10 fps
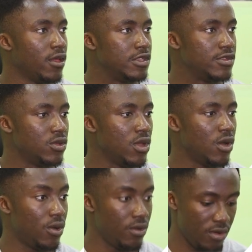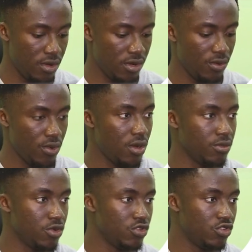So now what
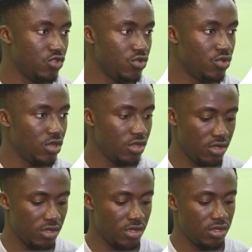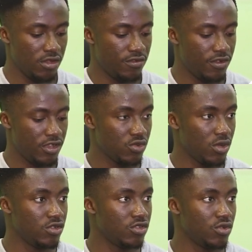I'm going to do in the first
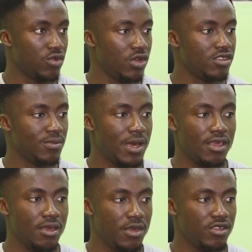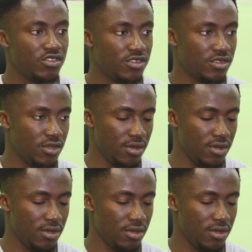one is to create my image,